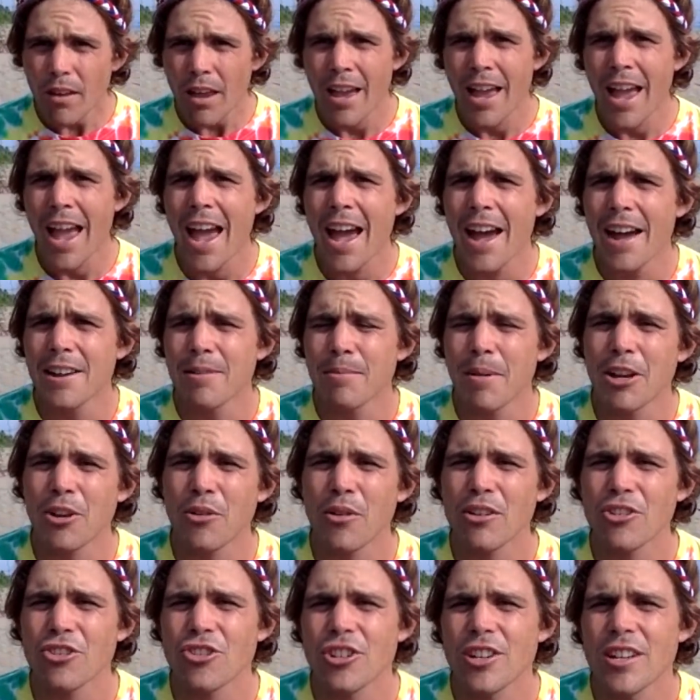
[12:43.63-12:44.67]
And my
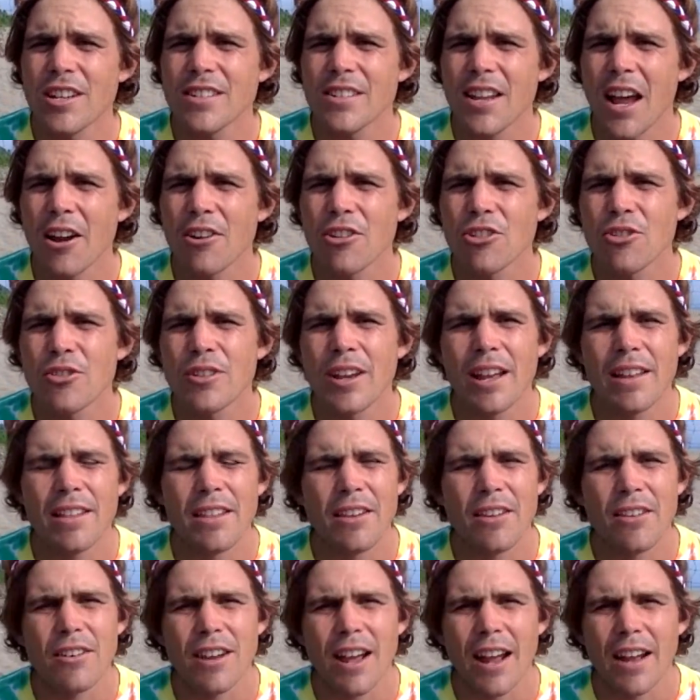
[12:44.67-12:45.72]
question is, how do you get
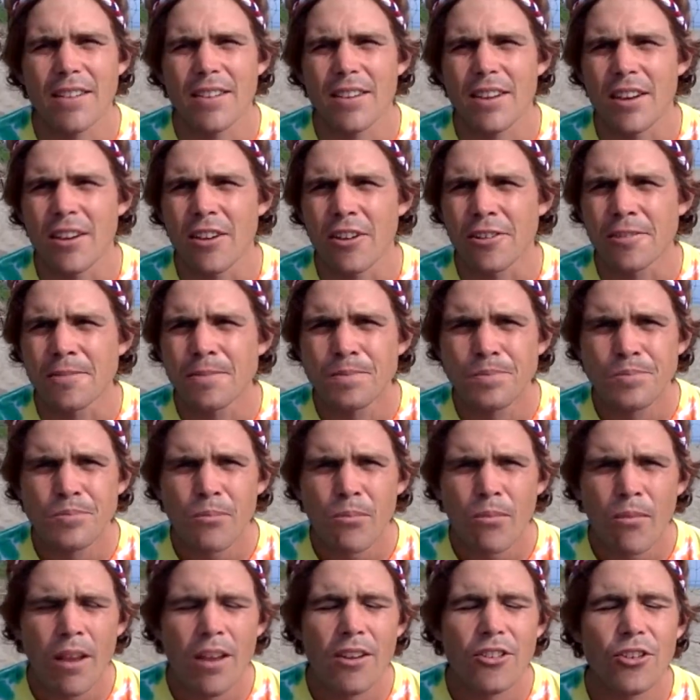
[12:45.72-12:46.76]
there in CATEEL?
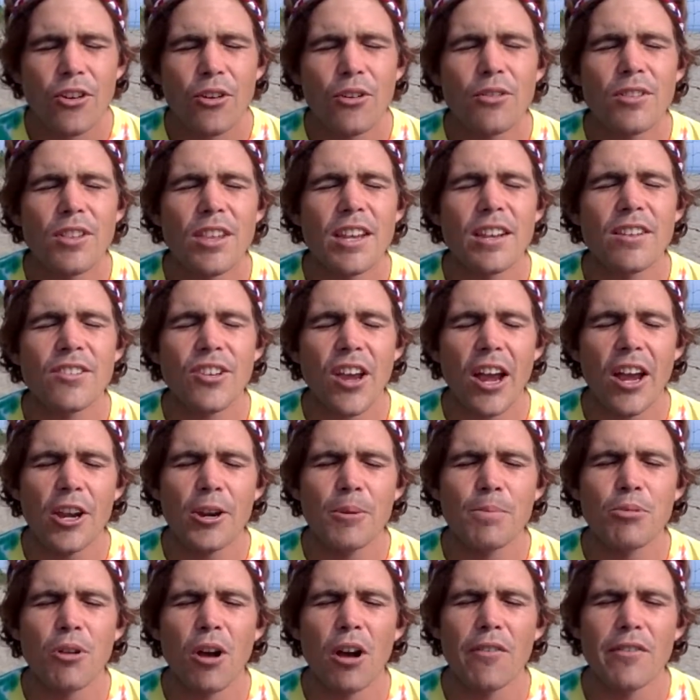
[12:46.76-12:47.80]
So the entire
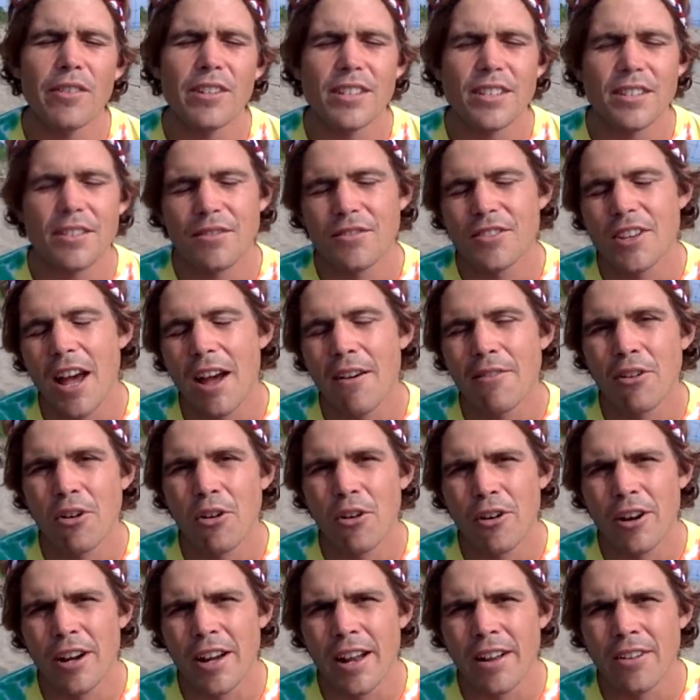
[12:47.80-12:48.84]
province of Davao
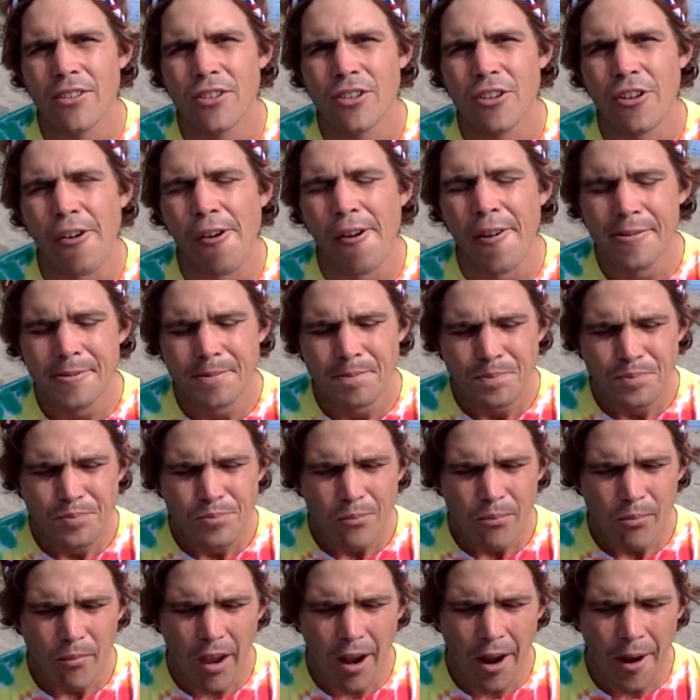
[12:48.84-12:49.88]
Oriental,
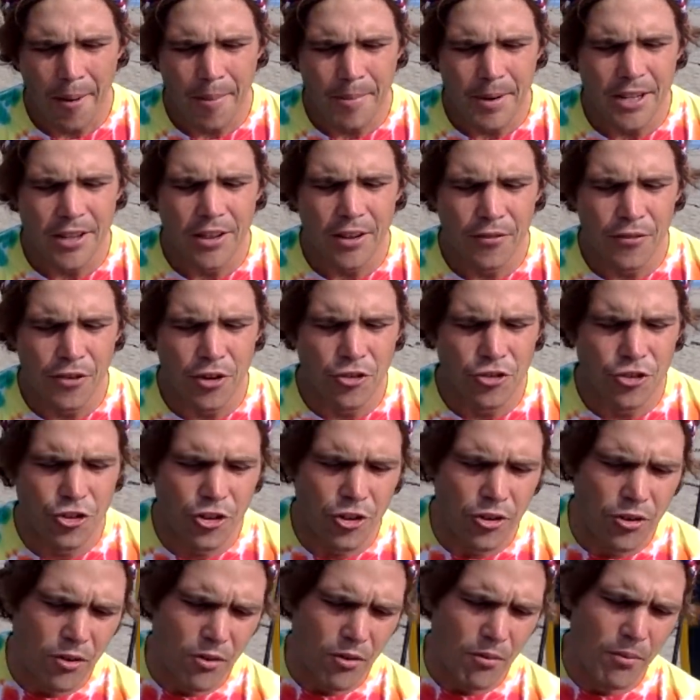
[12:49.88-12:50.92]
in the
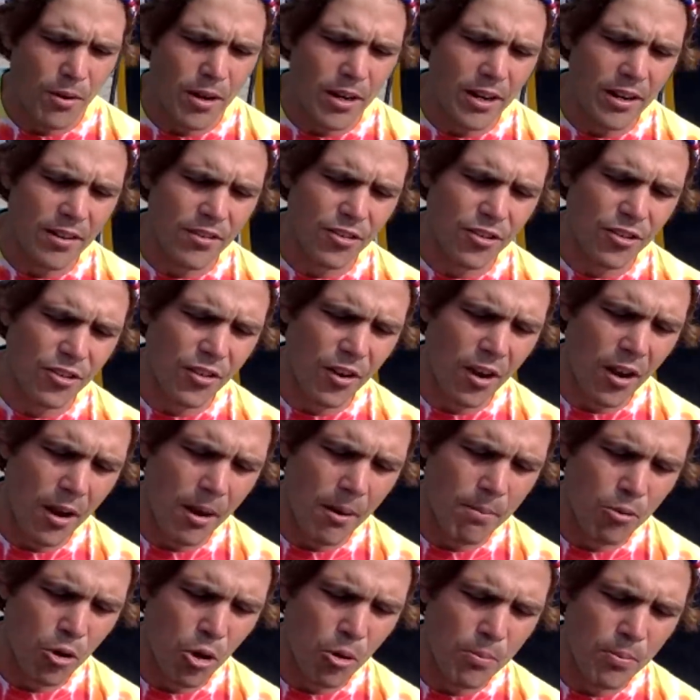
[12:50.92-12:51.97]
future, when it's
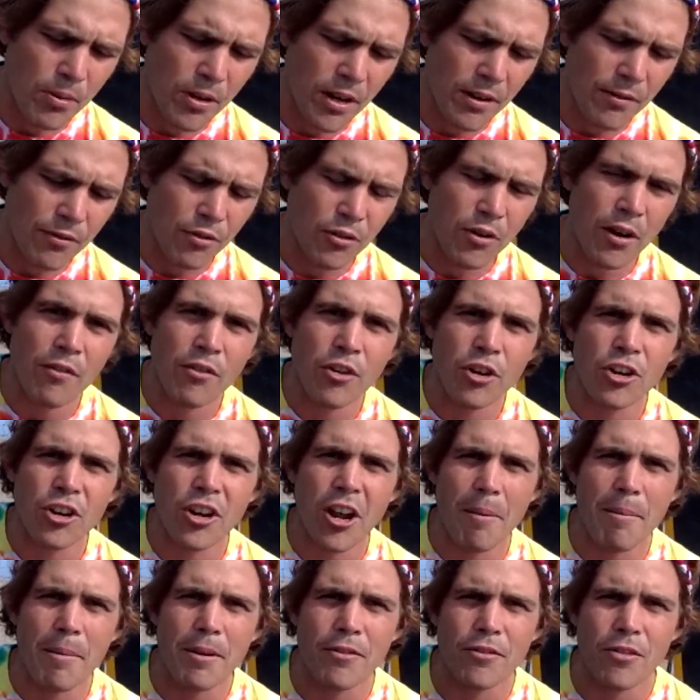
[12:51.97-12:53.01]
appropriate for wherever you're
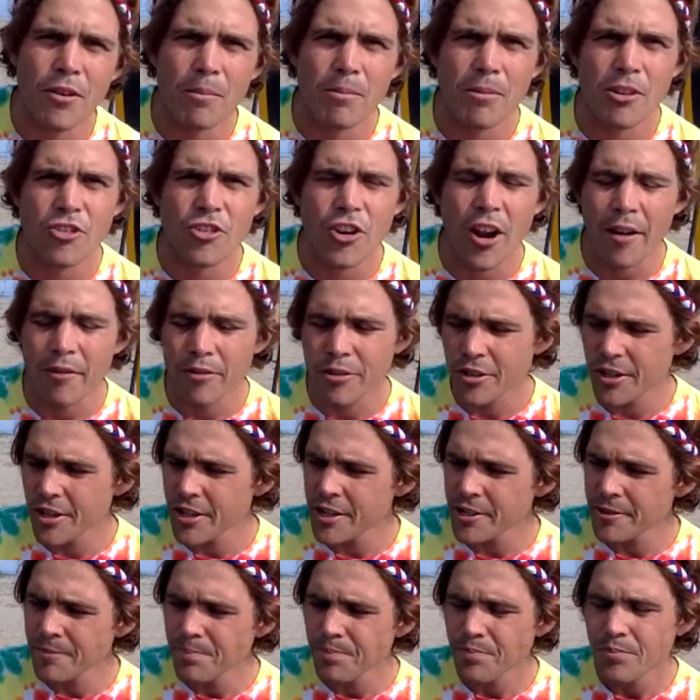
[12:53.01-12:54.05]
coming from to travel
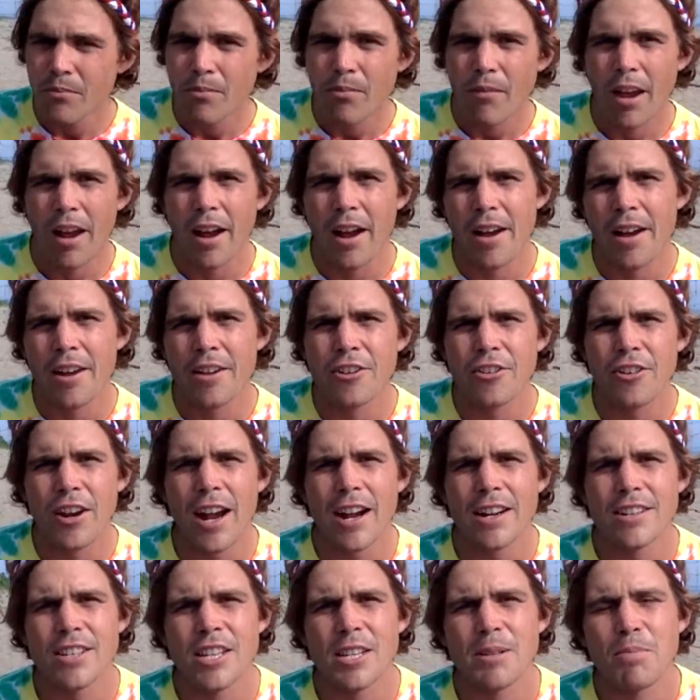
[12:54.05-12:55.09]
here, your
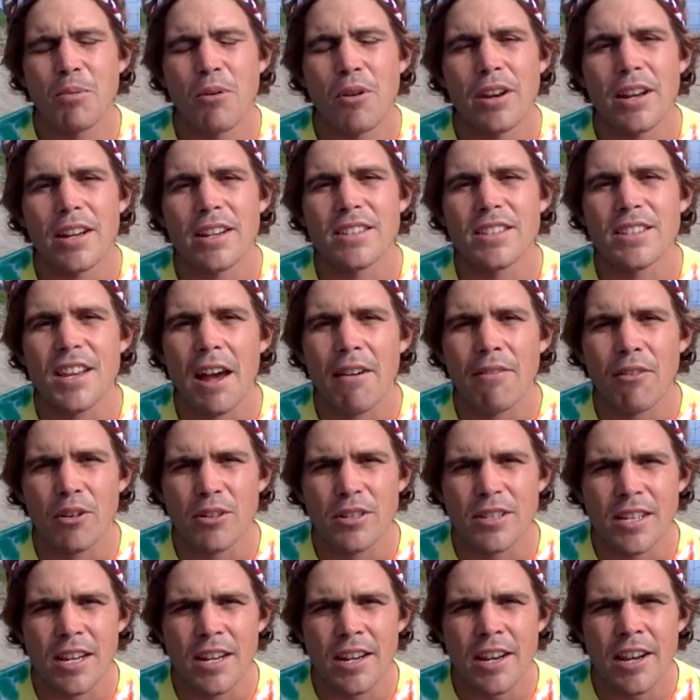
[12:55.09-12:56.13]
access point is Davao
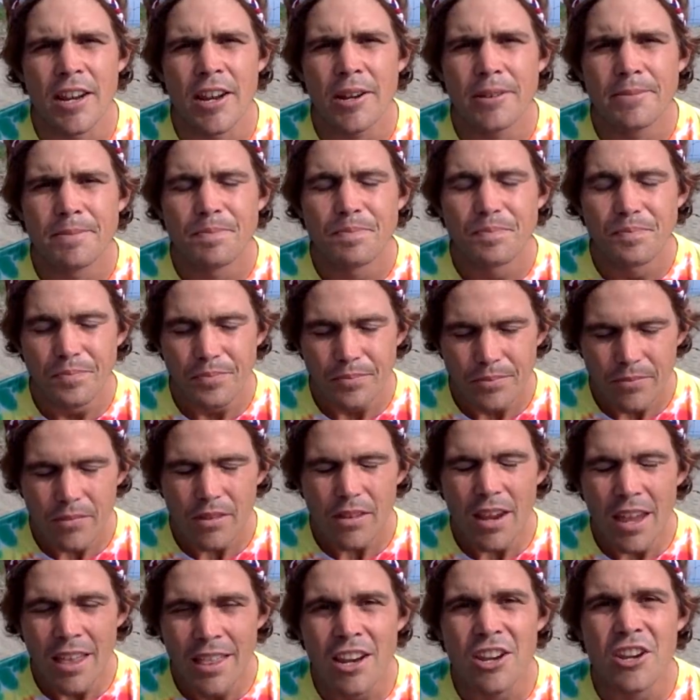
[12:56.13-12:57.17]
City,
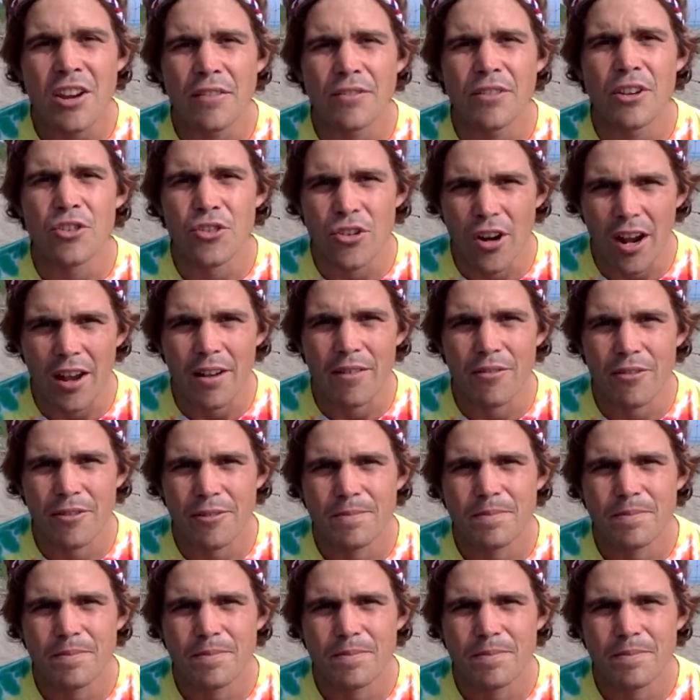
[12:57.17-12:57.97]
and you have to drive.